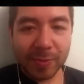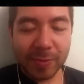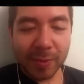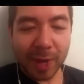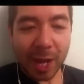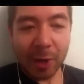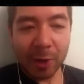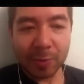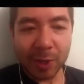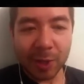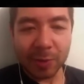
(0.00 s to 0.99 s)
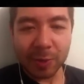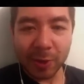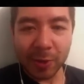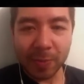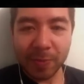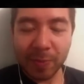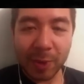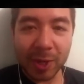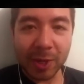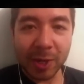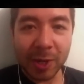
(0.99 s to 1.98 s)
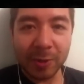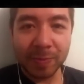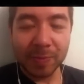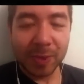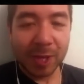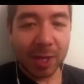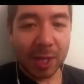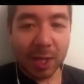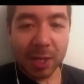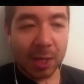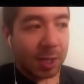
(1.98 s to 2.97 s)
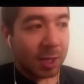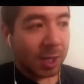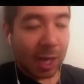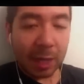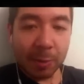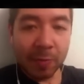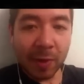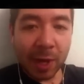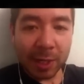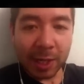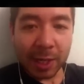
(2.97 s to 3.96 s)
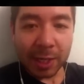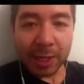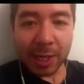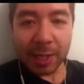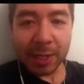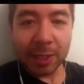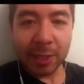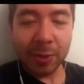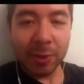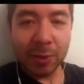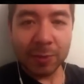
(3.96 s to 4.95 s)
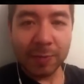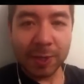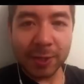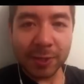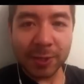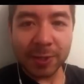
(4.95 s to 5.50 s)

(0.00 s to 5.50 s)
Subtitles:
I hope so too. But gotta move on. Gotta include those features,